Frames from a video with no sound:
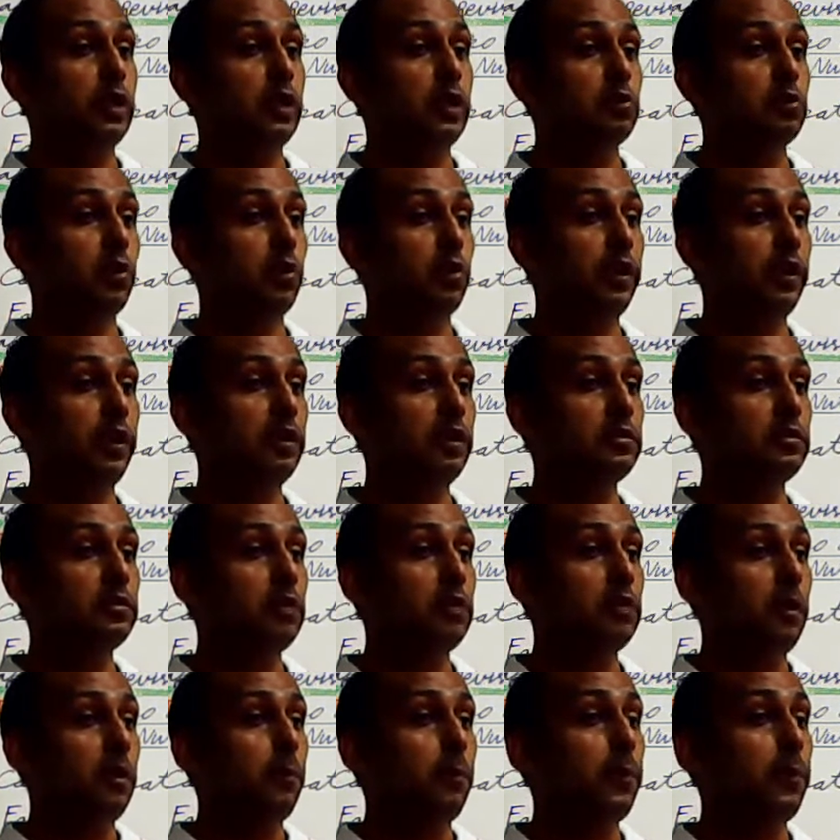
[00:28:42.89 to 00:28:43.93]
So it is
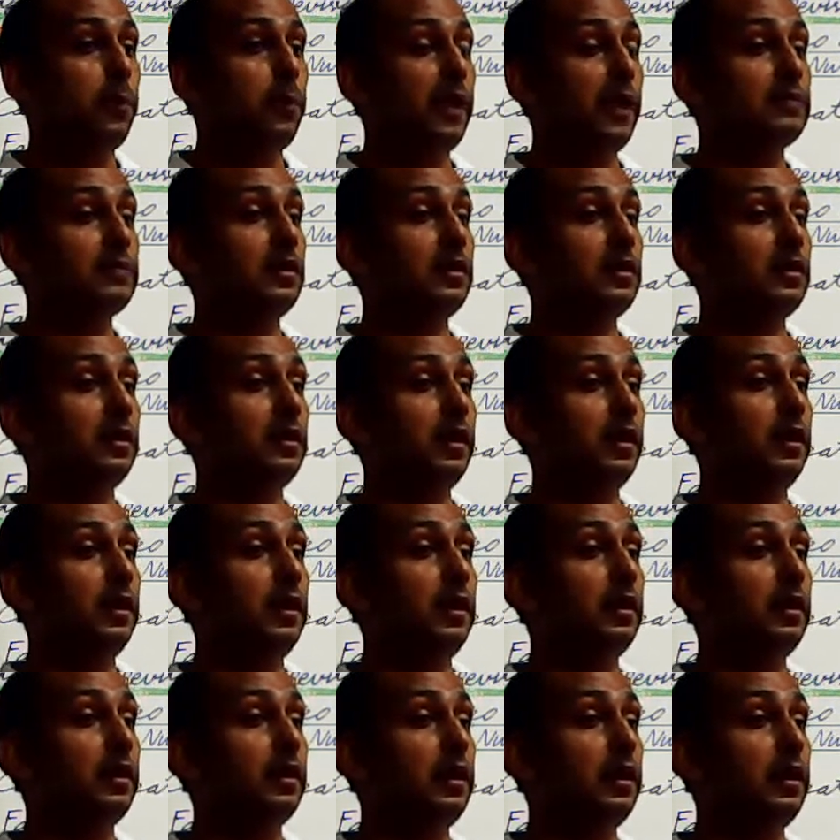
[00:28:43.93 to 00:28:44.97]
present
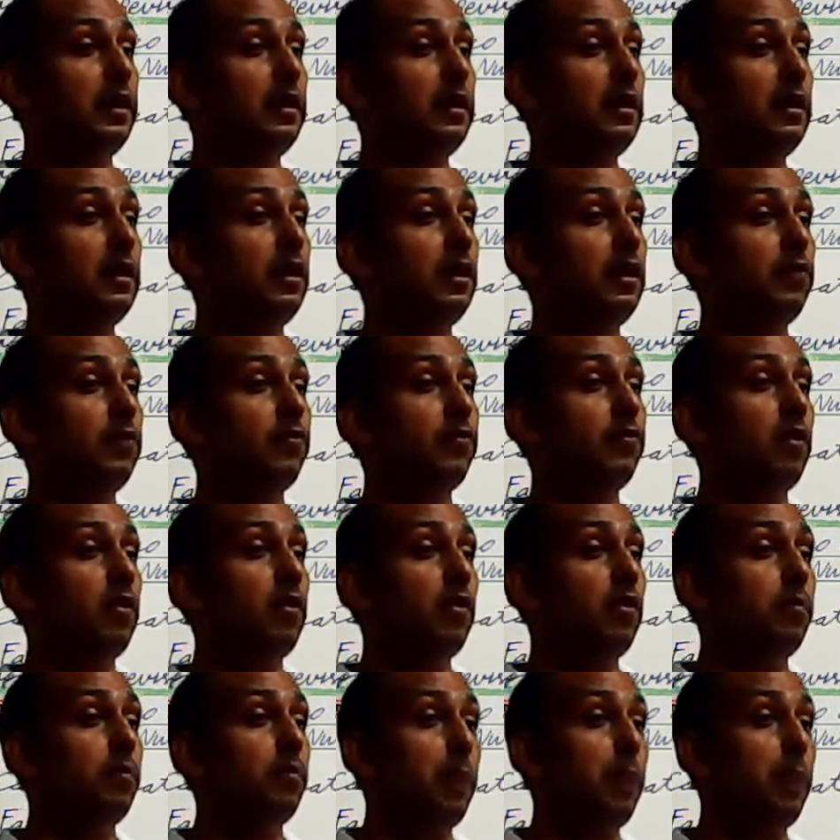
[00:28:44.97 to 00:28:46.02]
in green leaf,
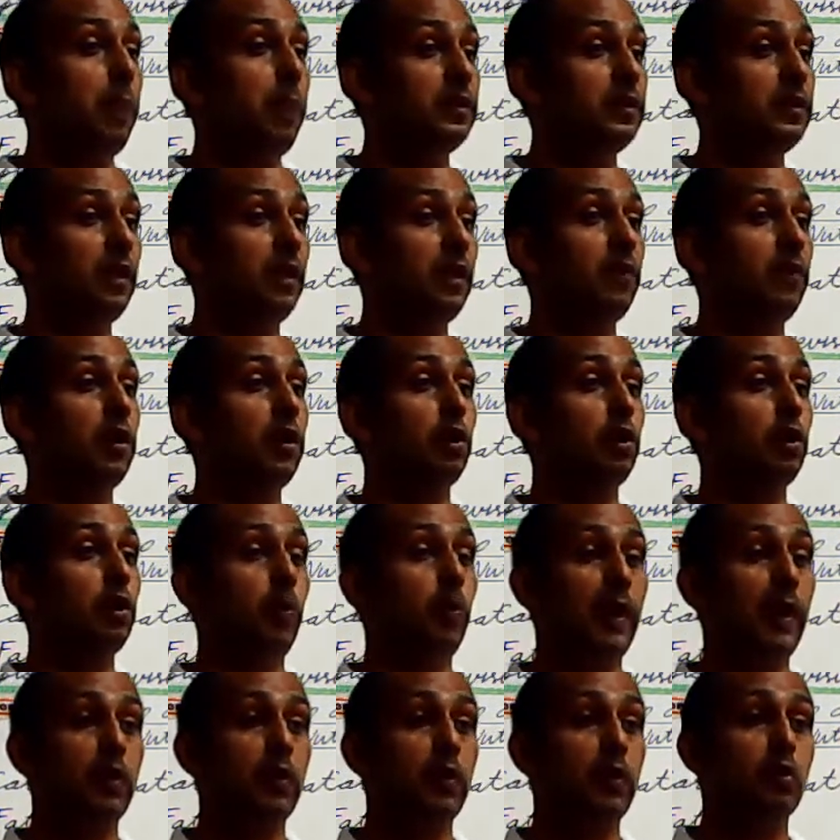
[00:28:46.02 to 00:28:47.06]
vegetable,
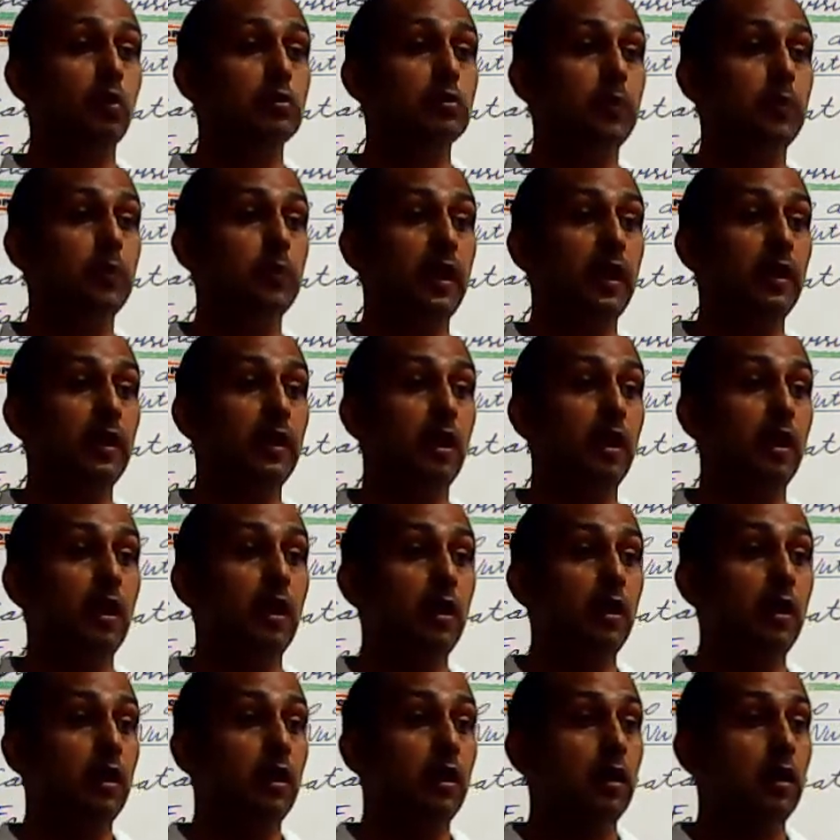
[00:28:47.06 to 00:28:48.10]
tomatoes,
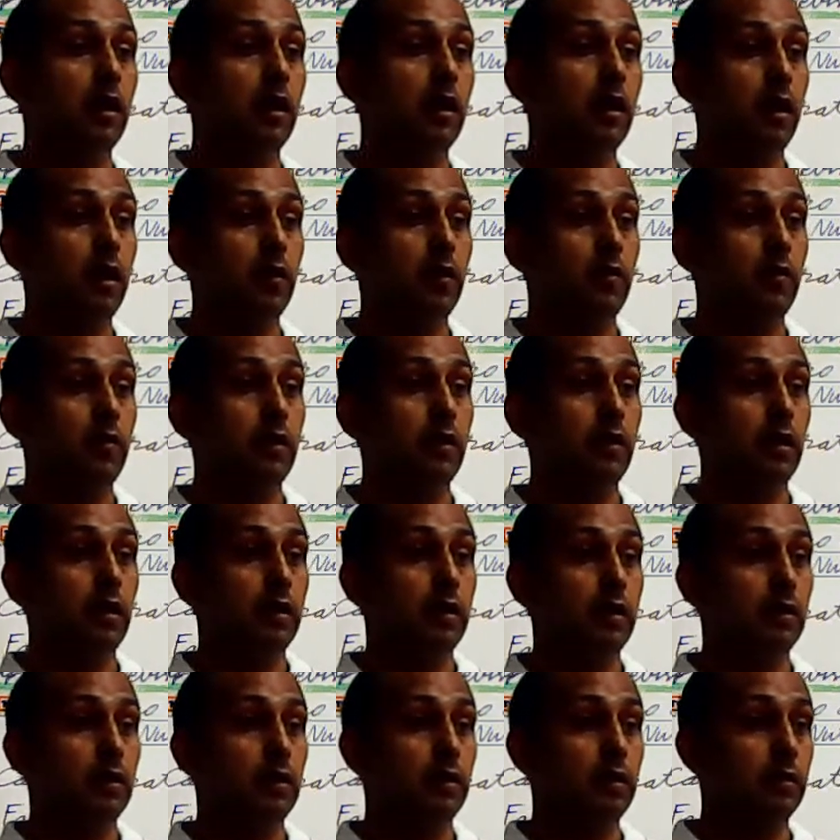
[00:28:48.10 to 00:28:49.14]
banana,
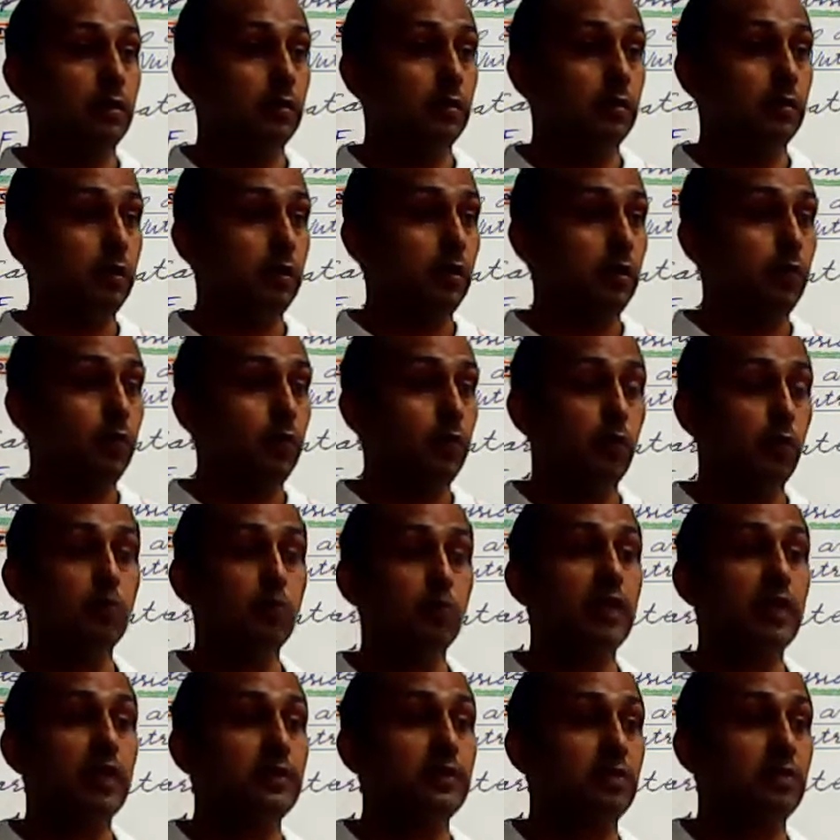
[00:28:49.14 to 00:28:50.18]
and fruits,
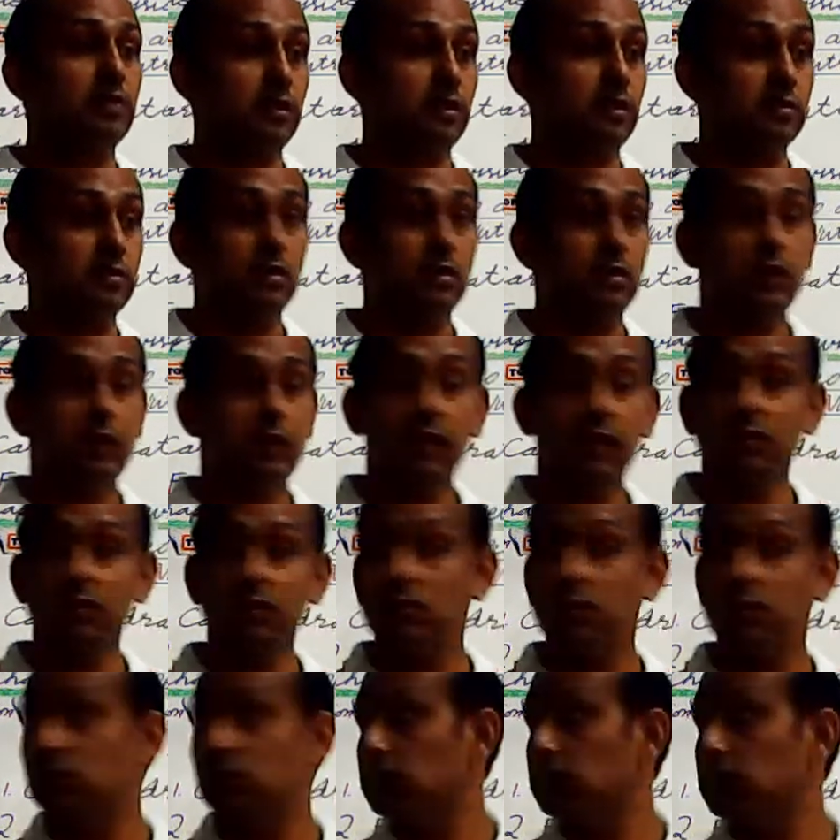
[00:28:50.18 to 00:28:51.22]
etc. Next
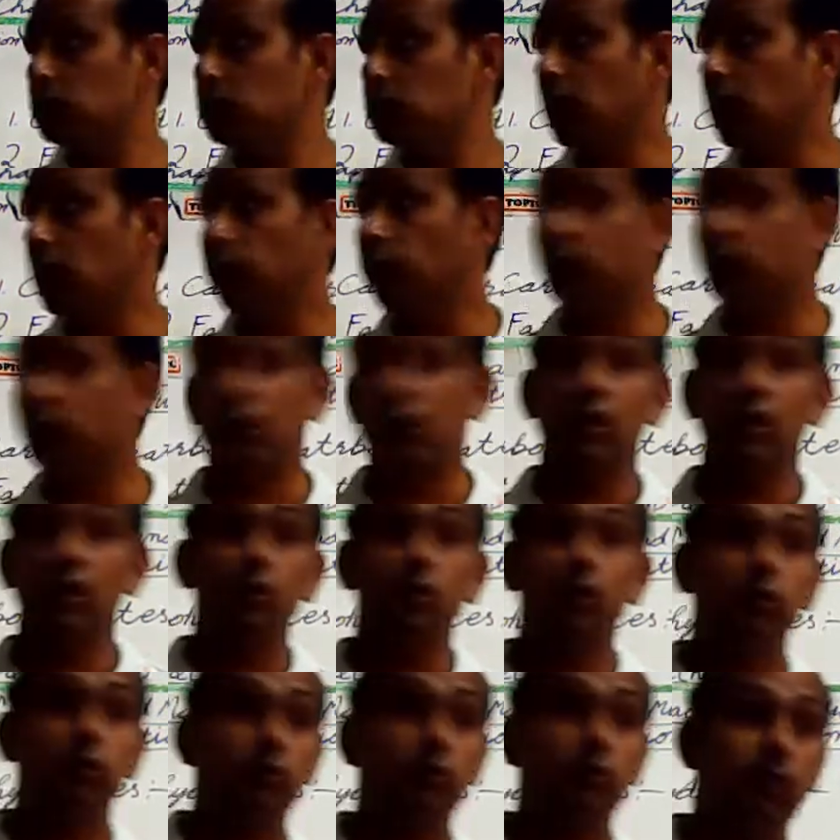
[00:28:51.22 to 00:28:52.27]
is sulfur.
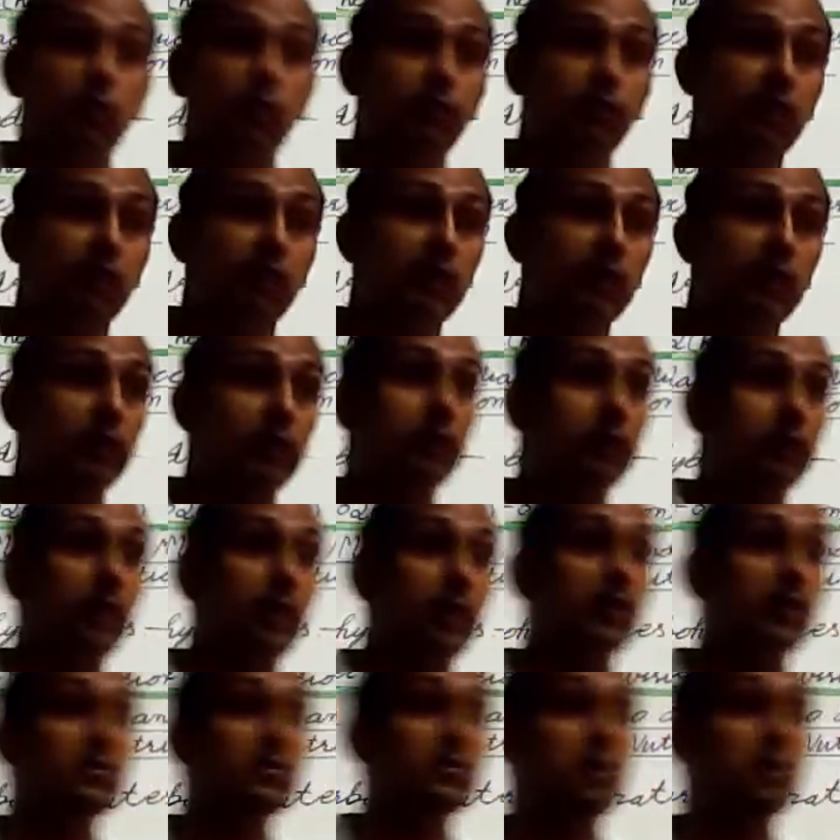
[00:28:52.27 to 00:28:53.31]
So sulfur later
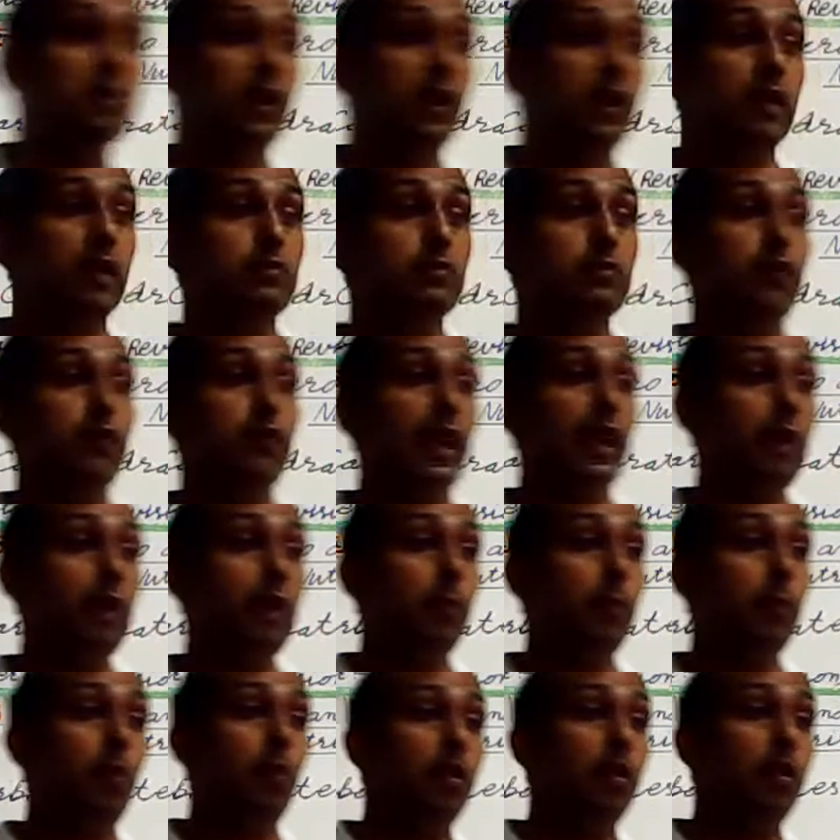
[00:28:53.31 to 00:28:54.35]
means it is very
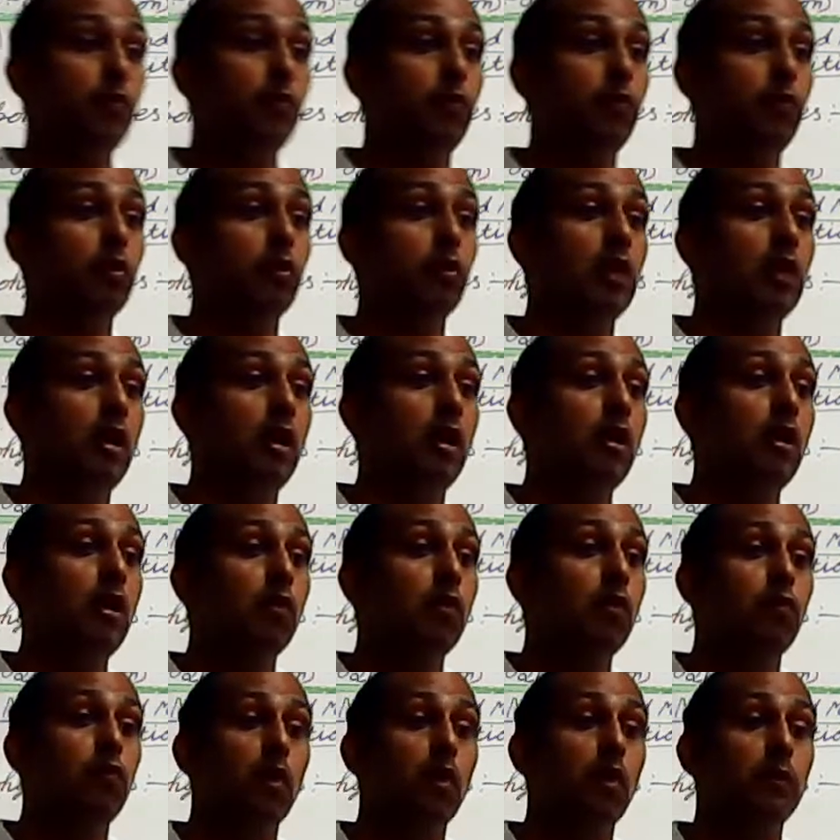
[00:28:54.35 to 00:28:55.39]
important for the
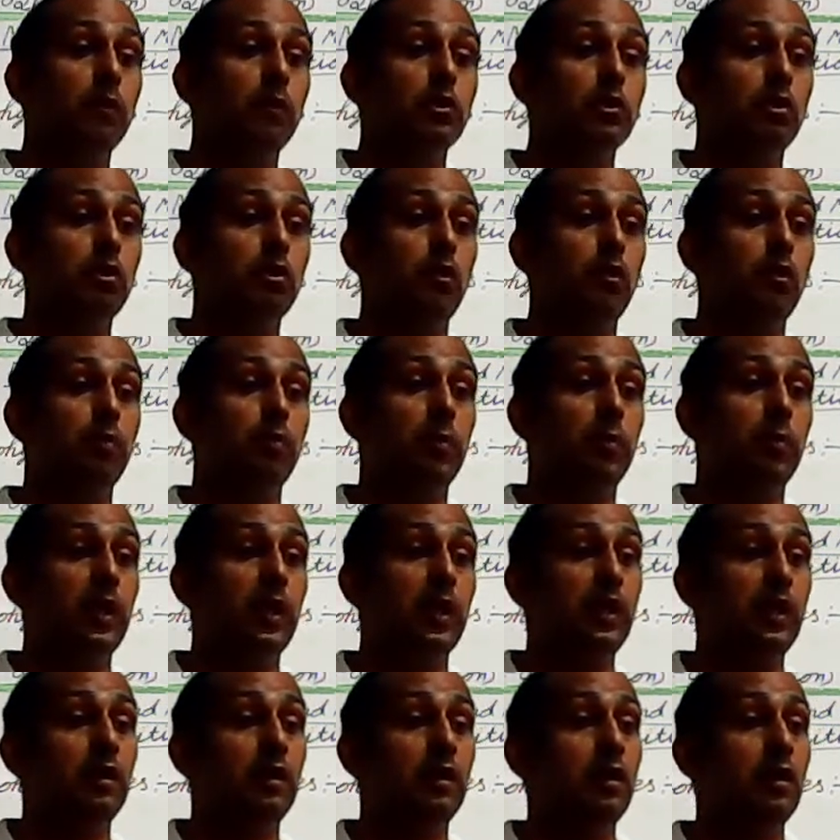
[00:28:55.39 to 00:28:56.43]
formation of
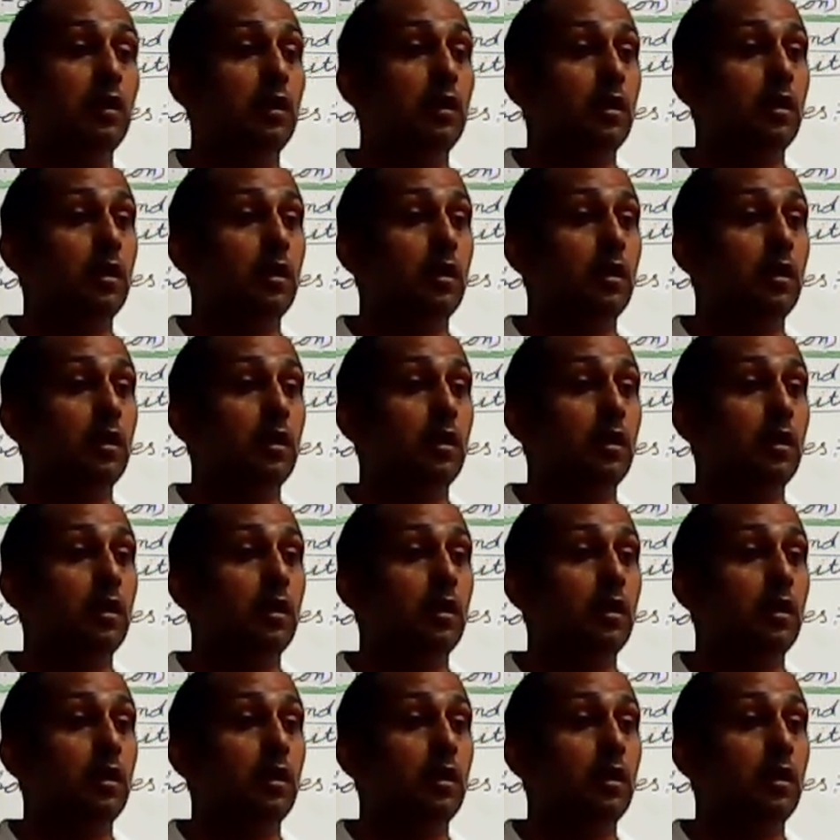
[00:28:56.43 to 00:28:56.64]
brain,